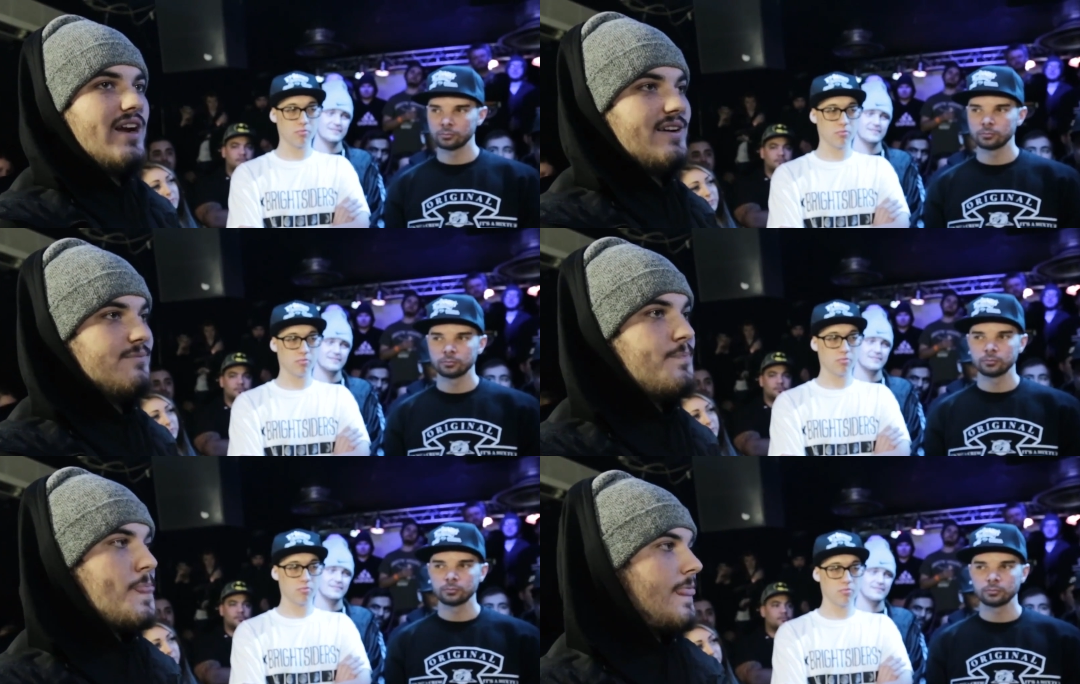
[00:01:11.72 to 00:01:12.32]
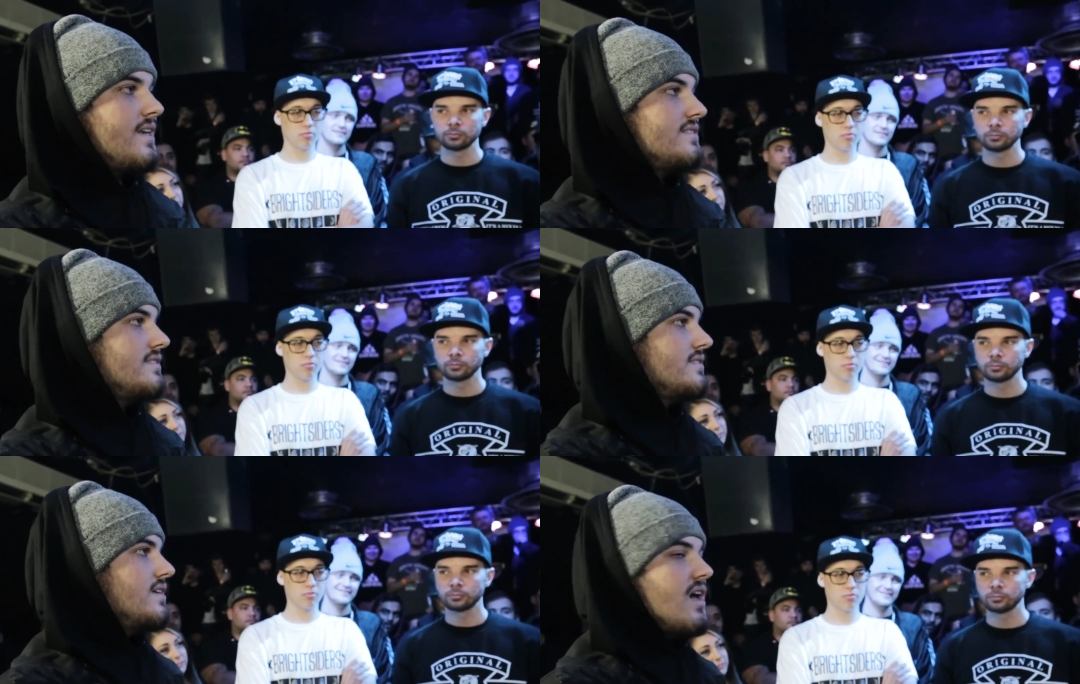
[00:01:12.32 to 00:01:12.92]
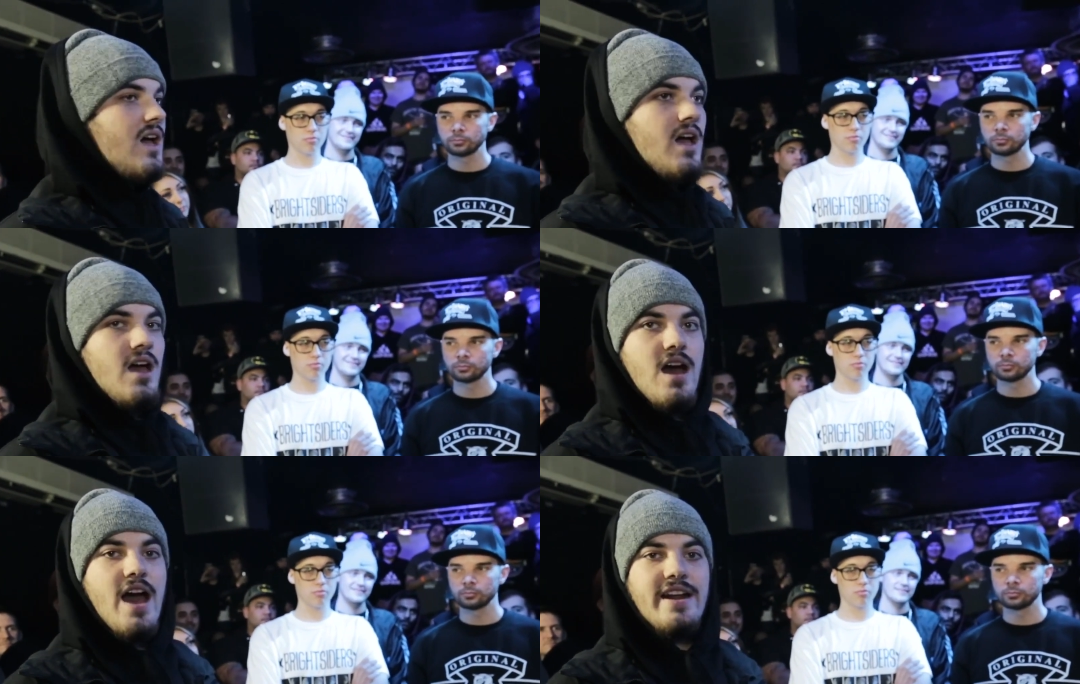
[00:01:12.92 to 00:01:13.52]
Speaker 1: ring.
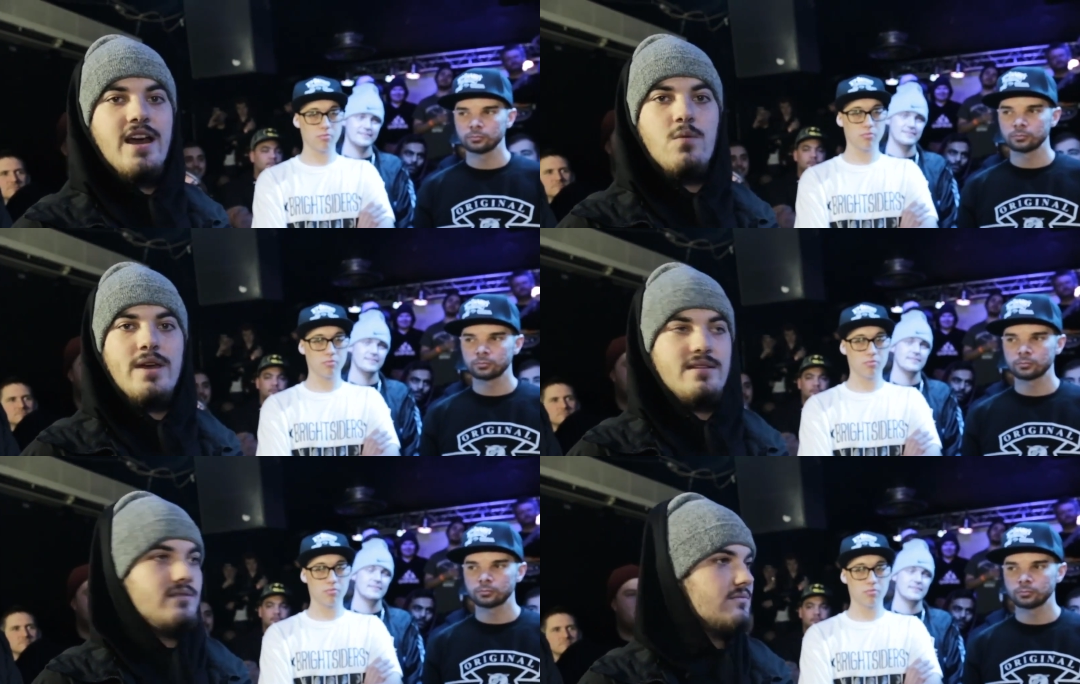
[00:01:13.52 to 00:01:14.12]
I now win.